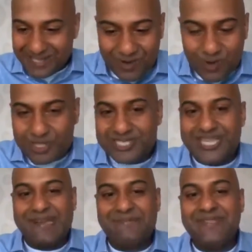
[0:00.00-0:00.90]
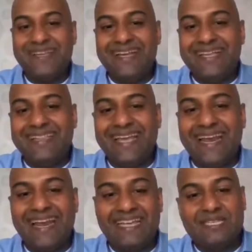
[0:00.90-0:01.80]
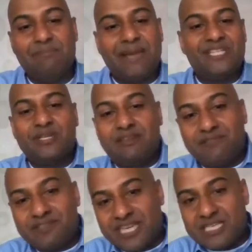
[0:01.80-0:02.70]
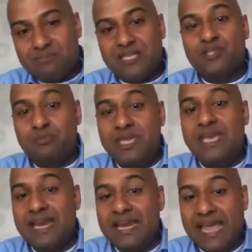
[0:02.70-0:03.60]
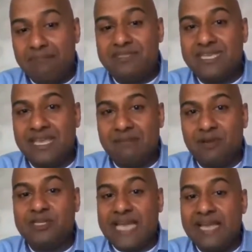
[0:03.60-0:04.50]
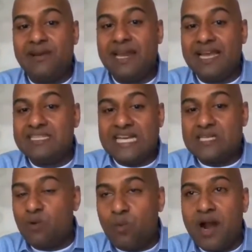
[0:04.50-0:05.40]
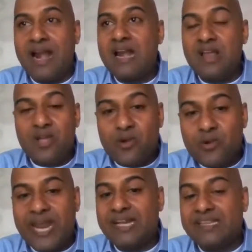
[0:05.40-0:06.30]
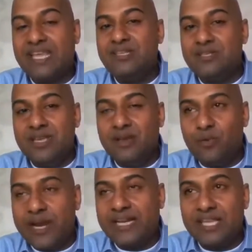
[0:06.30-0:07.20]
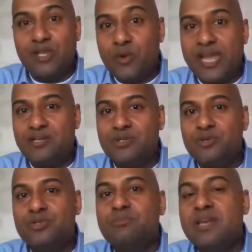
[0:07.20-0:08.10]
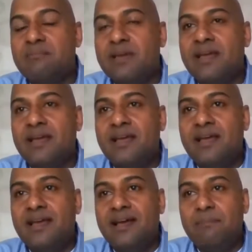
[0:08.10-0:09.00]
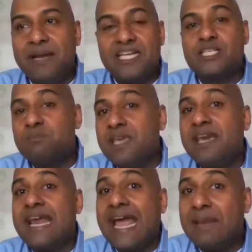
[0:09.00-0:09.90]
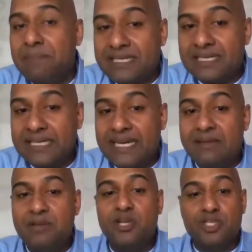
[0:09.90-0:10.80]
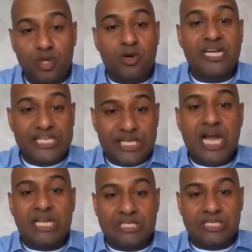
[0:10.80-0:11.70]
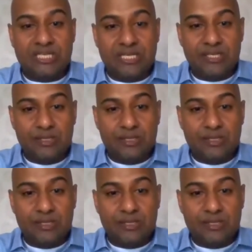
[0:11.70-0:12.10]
coach them, then I should mentor them for 6 months to be an MC, because I realized that's the one great thing you can do to become a better speaker and a better leader, because you're in charge.